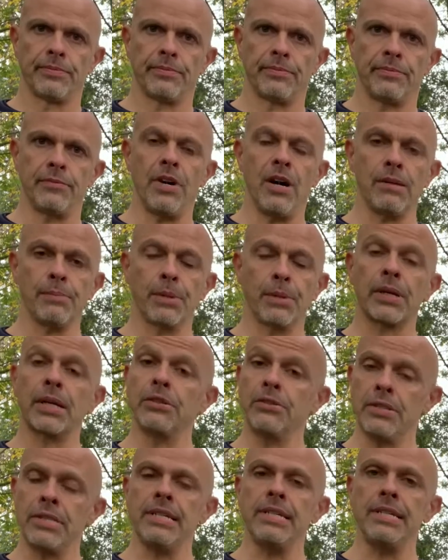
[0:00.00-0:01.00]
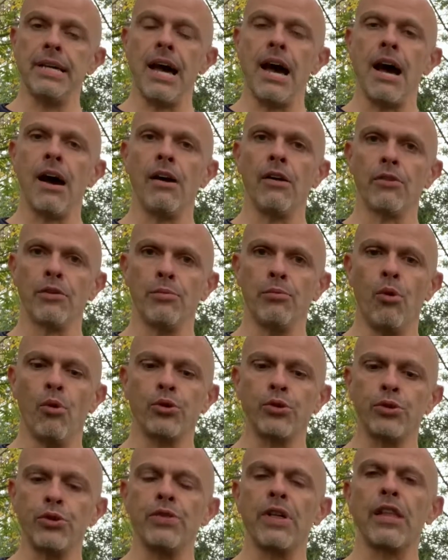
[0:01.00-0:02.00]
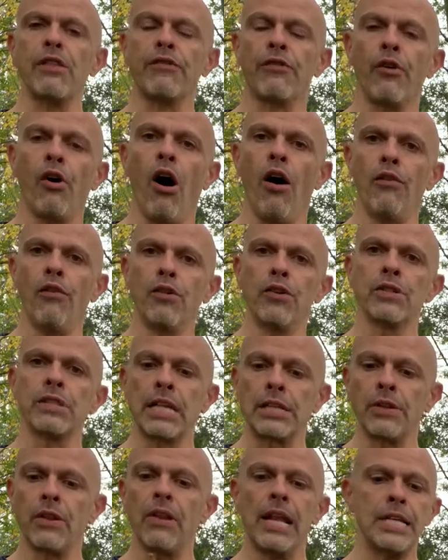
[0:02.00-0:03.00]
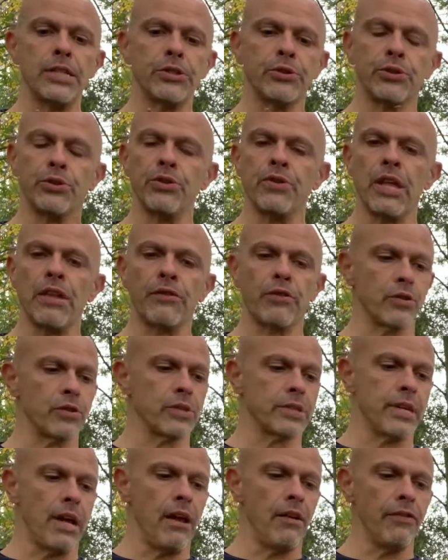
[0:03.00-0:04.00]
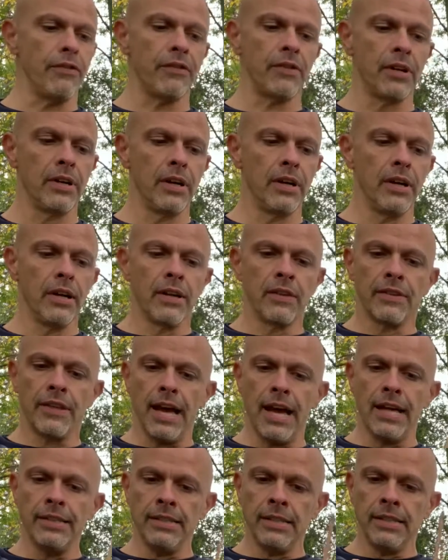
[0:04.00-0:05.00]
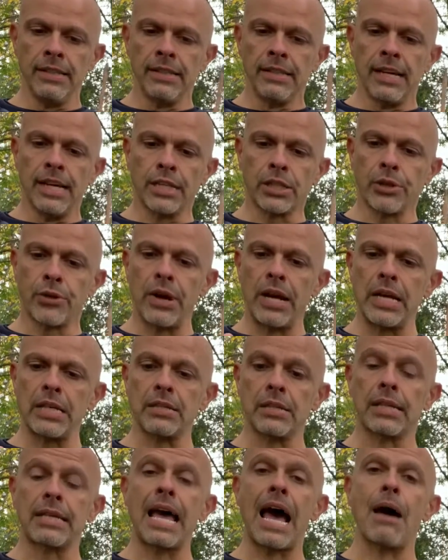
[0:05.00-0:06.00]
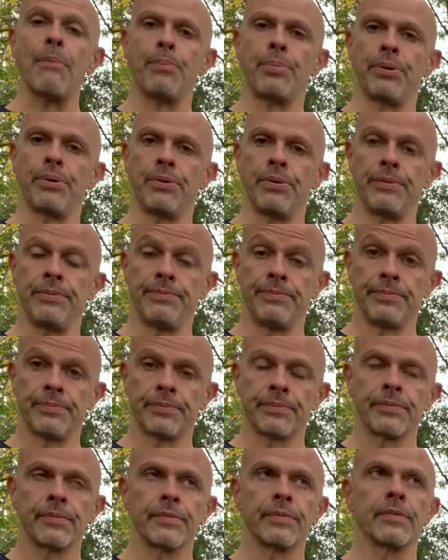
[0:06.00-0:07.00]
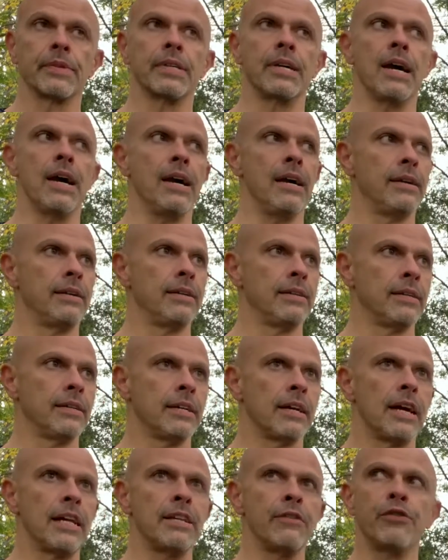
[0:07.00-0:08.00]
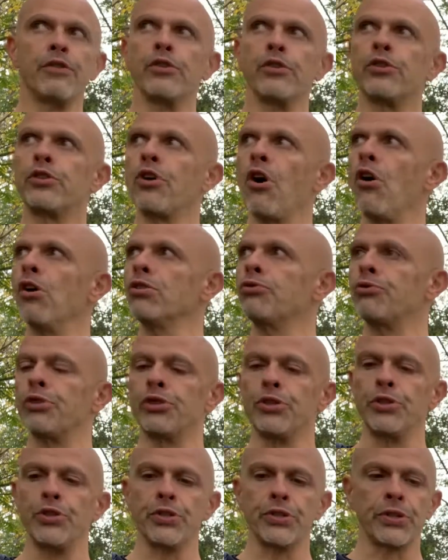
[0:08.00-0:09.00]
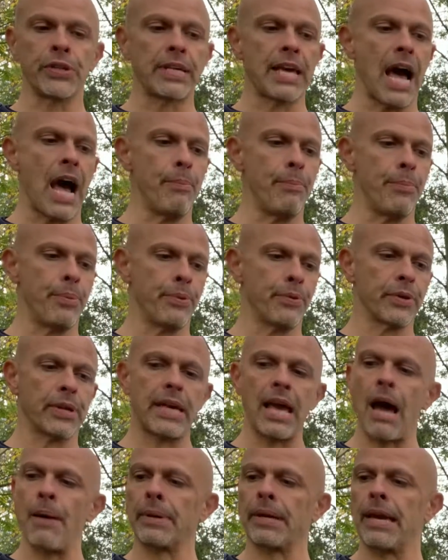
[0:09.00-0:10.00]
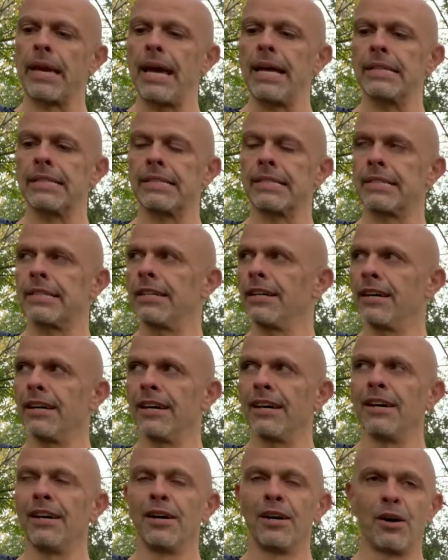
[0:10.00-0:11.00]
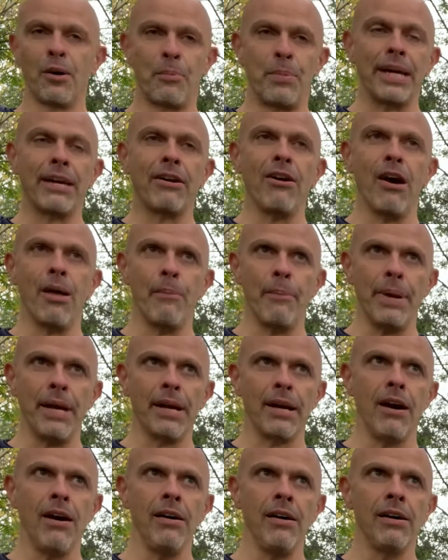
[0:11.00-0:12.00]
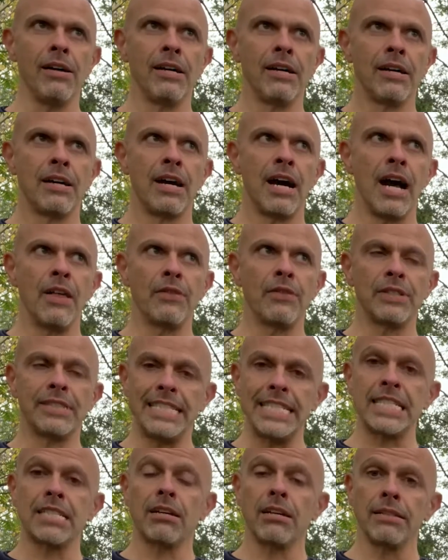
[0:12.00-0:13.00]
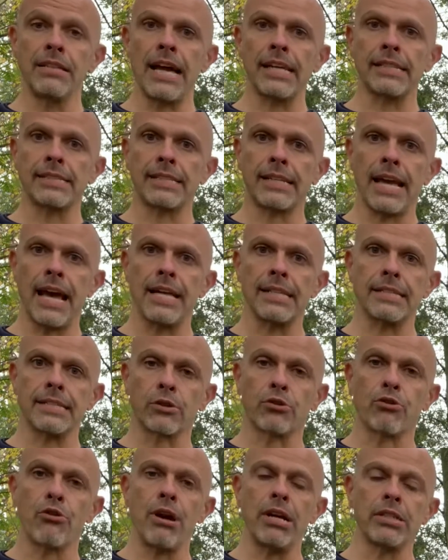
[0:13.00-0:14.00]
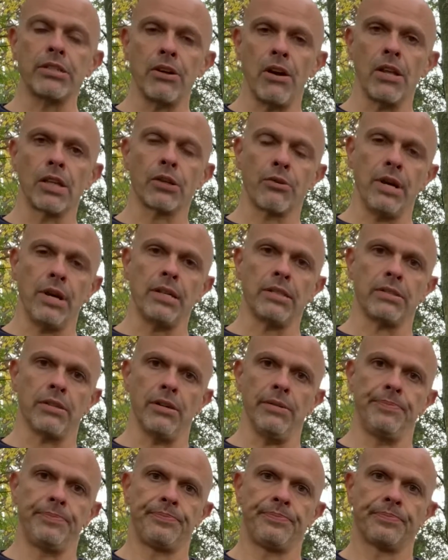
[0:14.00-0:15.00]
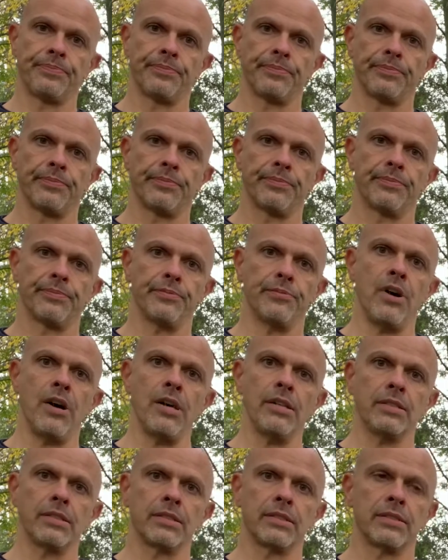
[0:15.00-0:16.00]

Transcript: right? But can you see how the more you do that for others and the less you do that for yourself, then it creates a gap, yeah? And if you don't reduce the gap gets bigger and bigger, and the disconnect gets greater and greater, right?